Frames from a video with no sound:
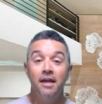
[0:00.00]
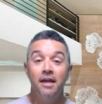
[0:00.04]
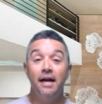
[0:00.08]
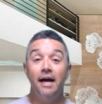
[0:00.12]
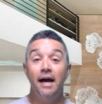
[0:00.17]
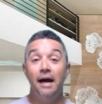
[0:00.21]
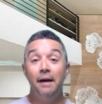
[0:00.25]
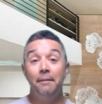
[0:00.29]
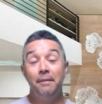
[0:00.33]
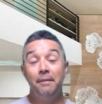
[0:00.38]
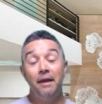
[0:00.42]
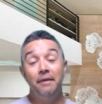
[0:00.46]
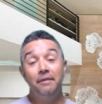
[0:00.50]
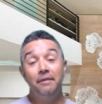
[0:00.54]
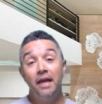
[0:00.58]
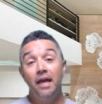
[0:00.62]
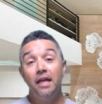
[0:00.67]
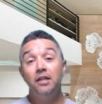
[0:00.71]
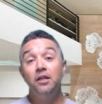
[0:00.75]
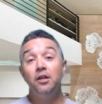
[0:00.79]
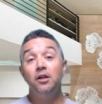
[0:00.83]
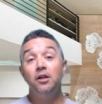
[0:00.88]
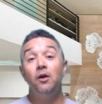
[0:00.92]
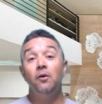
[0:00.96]
Um, and
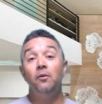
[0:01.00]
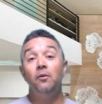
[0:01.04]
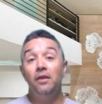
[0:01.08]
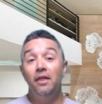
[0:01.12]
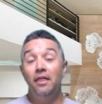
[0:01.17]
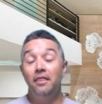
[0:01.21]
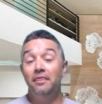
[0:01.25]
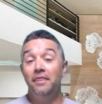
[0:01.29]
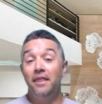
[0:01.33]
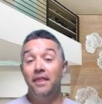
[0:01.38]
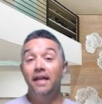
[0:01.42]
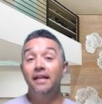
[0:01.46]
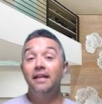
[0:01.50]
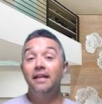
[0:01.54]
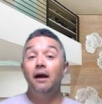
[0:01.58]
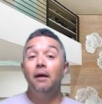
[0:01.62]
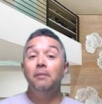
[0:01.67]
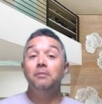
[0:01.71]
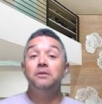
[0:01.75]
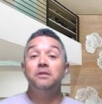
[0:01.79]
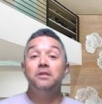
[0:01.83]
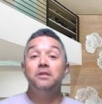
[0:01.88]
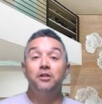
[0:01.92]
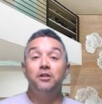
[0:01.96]
then, you know, then
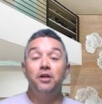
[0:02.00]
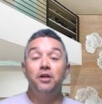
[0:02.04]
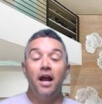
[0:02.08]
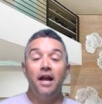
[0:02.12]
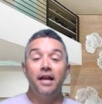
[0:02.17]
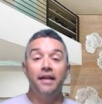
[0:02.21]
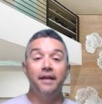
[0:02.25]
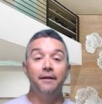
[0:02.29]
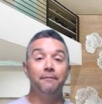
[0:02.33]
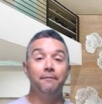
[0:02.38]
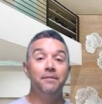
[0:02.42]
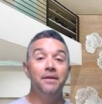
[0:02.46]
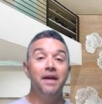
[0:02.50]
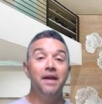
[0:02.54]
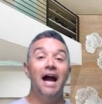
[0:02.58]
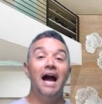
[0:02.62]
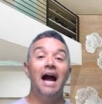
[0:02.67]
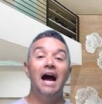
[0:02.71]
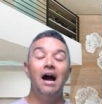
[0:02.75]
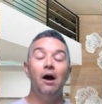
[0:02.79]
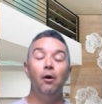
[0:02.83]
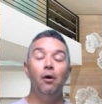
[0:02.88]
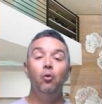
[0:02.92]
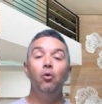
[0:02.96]
comes the tracking.
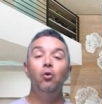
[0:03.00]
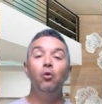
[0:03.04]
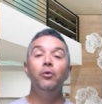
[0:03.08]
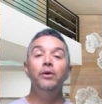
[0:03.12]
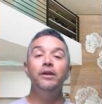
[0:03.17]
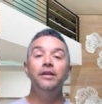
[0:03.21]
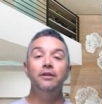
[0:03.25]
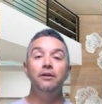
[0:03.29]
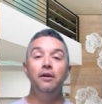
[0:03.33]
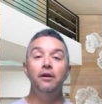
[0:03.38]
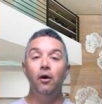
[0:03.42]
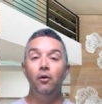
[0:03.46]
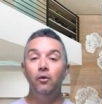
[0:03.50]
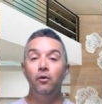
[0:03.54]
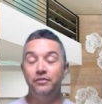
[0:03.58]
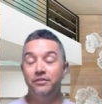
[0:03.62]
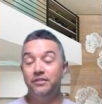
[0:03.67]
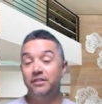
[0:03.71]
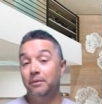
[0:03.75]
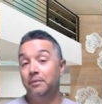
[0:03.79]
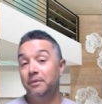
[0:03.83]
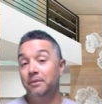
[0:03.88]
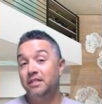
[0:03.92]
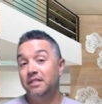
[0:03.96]
How will we know if
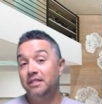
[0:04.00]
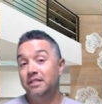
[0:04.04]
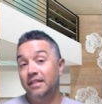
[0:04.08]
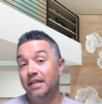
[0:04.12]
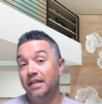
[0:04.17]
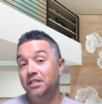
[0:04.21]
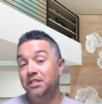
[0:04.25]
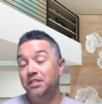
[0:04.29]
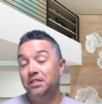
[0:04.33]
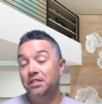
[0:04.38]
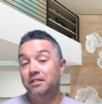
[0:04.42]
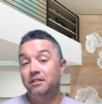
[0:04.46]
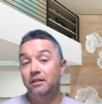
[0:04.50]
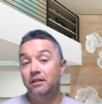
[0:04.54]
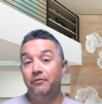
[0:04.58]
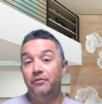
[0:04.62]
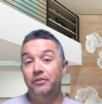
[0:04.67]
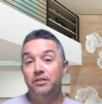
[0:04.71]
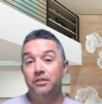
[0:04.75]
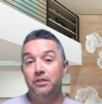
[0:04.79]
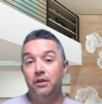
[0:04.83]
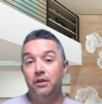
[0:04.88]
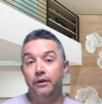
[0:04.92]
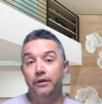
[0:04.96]
some of this staging stuff
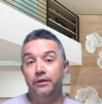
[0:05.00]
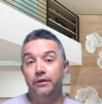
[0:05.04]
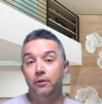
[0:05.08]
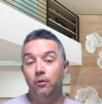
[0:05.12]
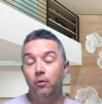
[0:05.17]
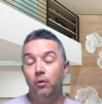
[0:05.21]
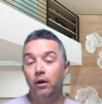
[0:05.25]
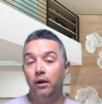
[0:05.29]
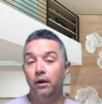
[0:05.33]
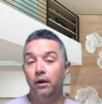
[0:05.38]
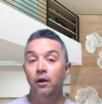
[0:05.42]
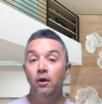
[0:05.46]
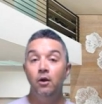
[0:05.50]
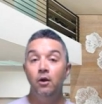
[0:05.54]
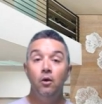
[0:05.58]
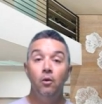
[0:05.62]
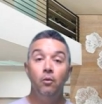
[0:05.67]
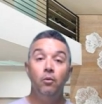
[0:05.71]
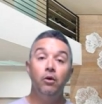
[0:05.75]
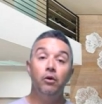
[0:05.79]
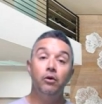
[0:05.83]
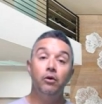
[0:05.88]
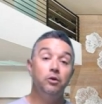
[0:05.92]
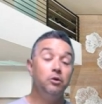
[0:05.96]
is starting to work?
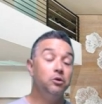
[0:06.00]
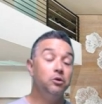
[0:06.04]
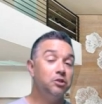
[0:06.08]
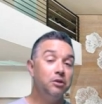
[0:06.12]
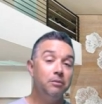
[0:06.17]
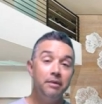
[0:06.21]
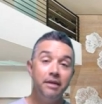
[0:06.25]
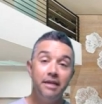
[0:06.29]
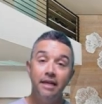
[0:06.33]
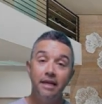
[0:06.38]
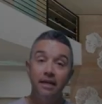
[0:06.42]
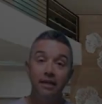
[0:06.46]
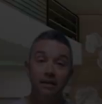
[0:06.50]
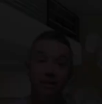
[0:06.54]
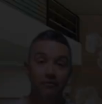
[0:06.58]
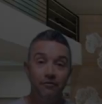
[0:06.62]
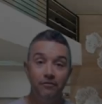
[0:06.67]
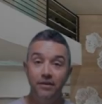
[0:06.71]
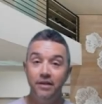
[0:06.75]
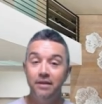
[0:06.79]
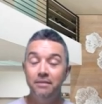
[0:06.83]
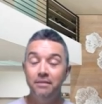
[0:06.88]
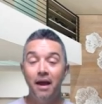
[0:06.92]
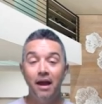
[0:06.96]
Well, you should be getting
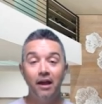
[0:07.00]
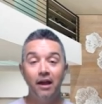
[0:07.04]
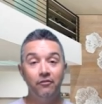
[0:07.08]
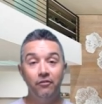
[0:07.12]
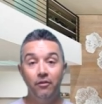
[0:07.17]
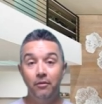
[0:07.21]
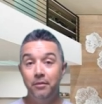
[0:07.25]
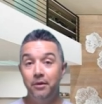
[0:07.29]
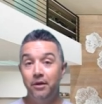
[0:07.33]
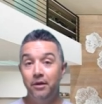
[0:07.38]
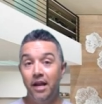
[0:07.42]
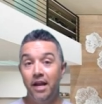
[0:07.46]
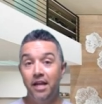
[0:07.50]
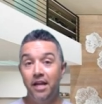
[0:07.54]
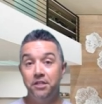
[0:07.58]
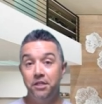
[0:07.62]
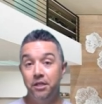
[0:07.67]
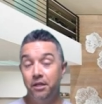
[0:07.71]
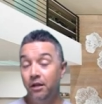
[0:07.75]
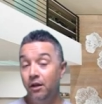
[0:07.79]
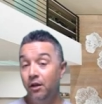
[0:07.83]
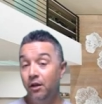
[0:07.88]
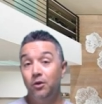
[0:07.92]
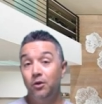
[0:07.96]
feedback from your
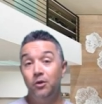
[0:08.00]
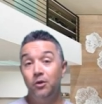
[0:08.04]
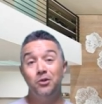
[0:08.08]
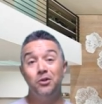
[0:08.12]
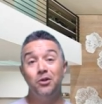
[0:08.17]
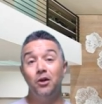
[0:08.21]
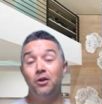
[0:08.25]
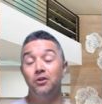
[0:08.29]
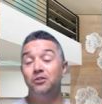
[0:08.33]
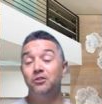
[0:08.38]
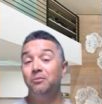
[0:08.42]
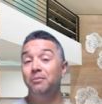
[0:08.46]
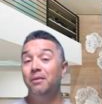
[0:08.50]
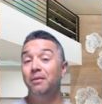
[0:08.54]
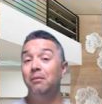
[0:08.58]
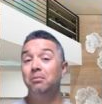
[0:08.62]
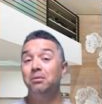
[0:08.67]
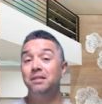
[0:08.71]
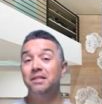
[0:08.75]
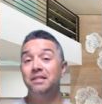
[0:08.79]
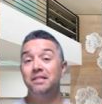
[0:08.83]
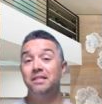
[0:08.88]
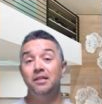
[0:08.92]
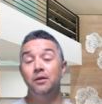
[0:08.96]
agent. You should also be
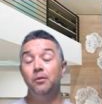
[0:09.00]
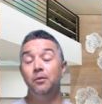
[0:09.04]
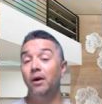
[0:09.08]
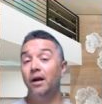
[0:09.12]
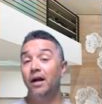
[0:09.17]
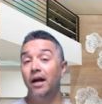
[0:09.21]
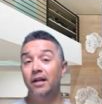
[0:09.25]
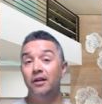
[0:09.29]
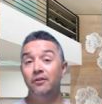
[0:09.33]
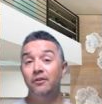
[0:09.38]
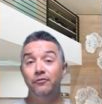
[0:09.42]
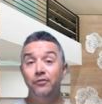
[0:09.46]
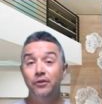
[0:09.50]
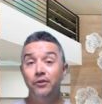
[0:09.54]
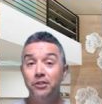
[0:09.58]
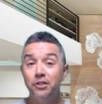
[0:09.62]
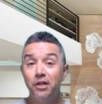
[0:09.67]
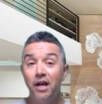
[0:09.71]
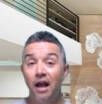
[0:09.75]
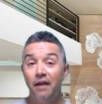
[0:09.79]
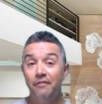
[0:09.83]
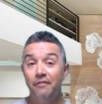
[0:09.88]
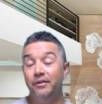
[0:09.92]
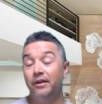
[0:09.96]
able to see what kind of foot
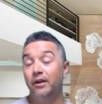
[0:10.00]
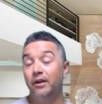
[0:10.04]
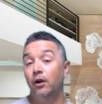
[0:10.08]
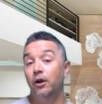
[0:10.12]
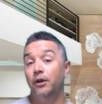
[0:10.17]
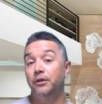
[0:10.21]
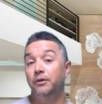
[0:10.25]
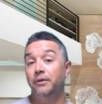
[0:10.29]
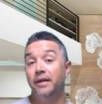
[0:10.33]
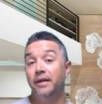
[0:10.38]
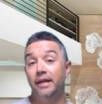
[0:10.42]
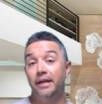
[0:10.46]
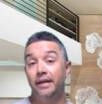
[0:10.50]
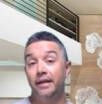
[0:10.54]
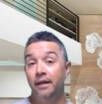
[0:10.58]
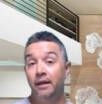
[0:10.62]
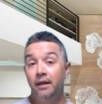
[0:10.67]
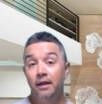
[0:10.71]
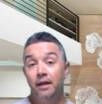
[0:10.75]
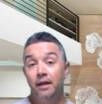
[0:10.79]
traffic are you getting.